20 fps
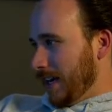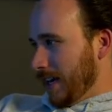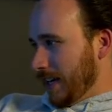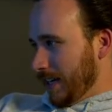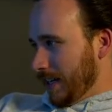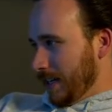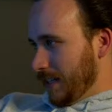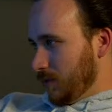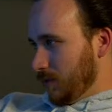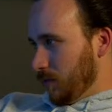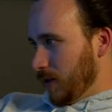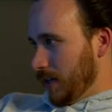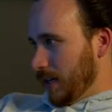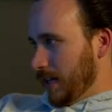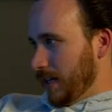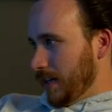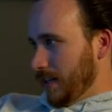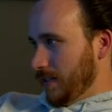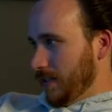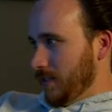is what it
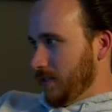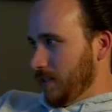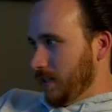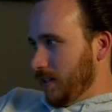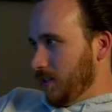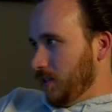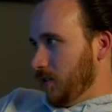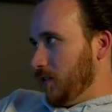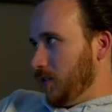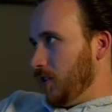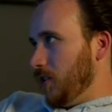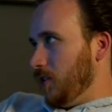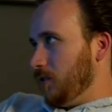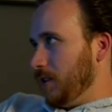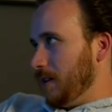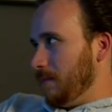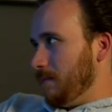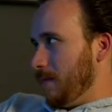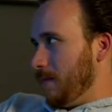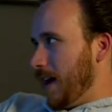is. You can
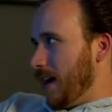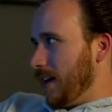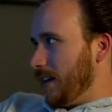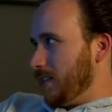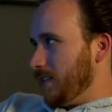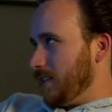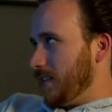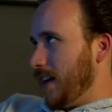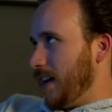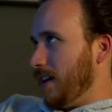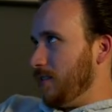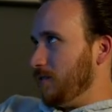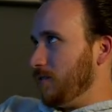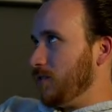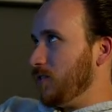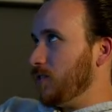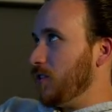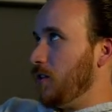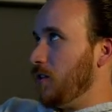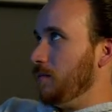only max out
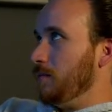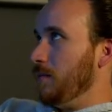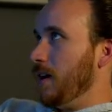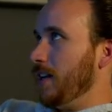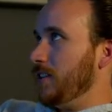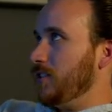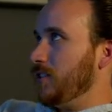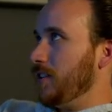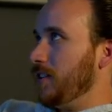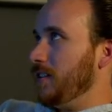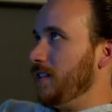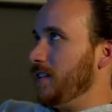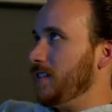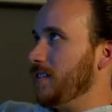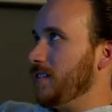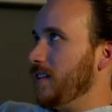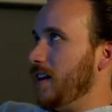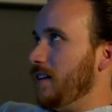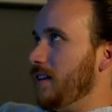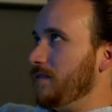so much on this
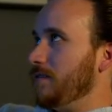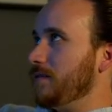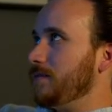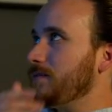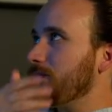stuff.